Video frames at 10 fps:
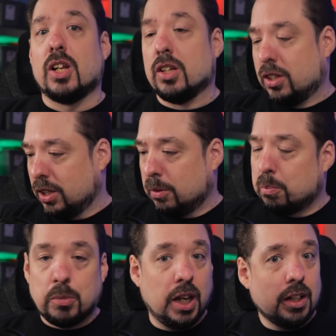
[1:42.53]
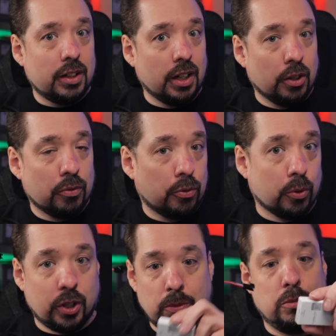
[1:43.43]
The pigtail
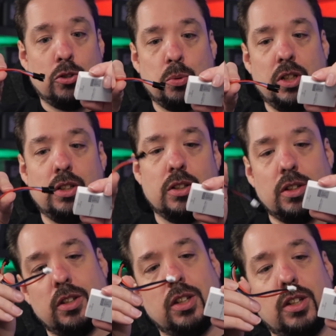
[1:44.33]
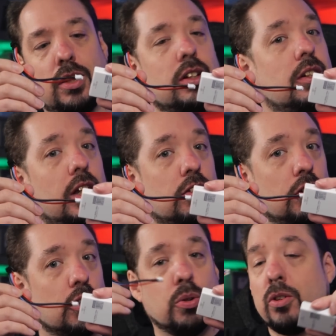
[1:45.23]
for in between the
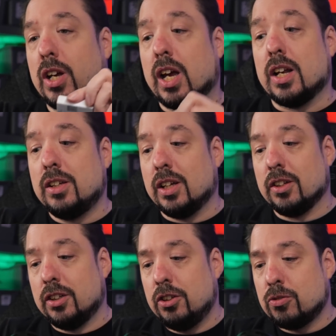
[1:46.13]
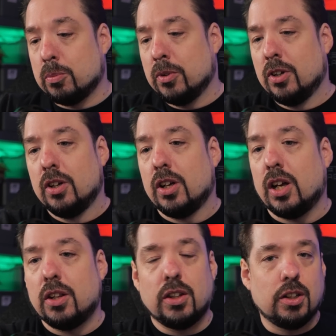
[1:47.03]
Dig2Go and the LED strip
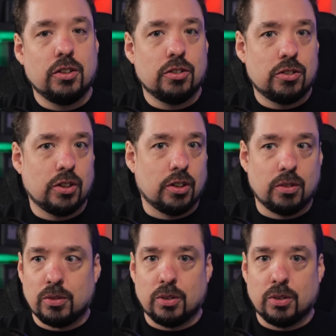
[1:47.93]
and then just uh,